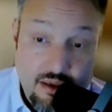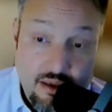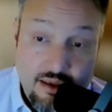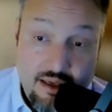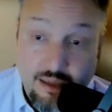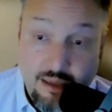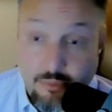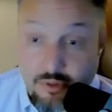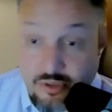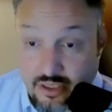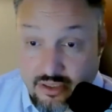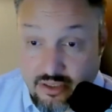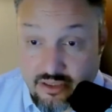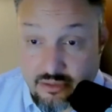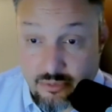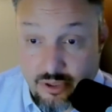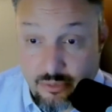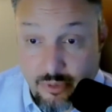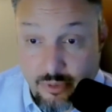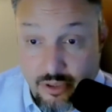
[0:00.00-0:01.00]
came and talked
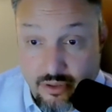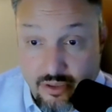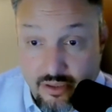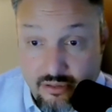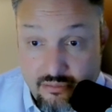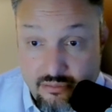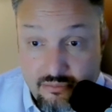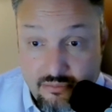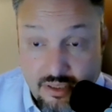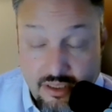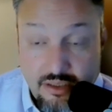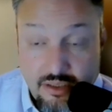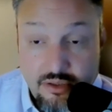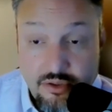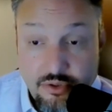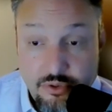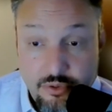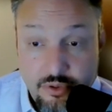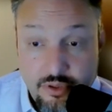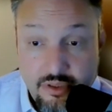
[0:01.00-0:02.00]
to me about it and
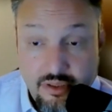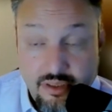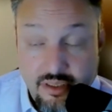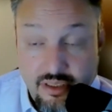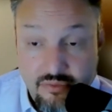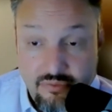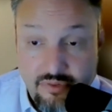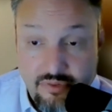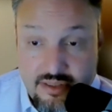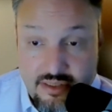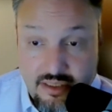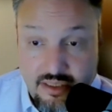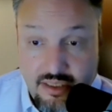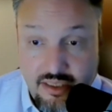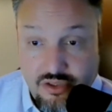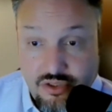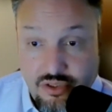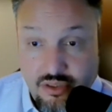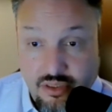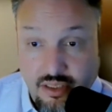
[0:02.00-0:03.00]
concluded the
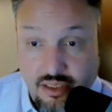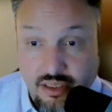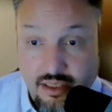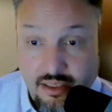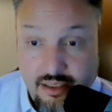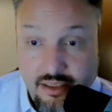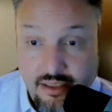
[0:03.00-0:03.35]
investigation there.